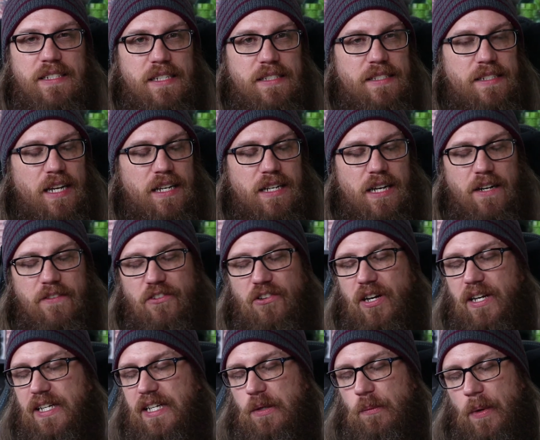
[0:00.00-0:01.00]
Does not
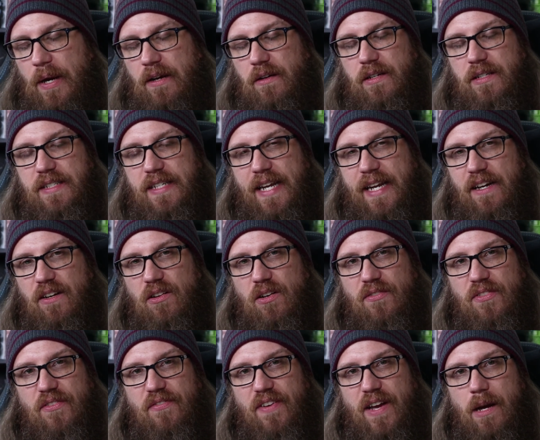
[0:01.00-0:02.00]
cover any wear and tear
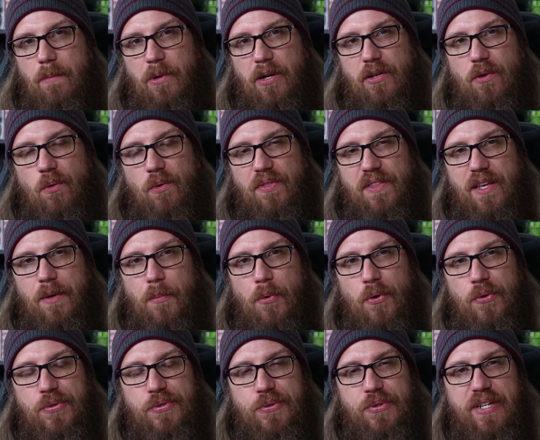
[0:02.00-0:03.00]
of the fabric or the
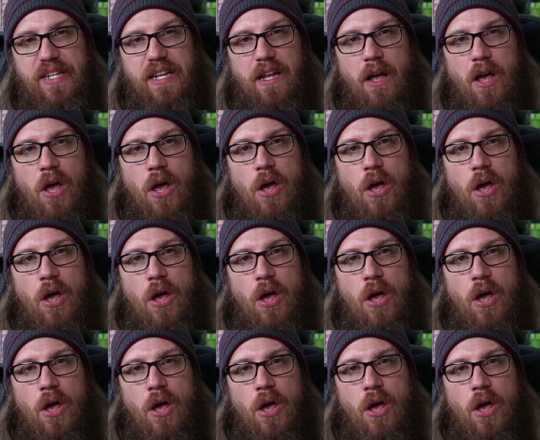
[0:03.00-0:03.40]
upholstery.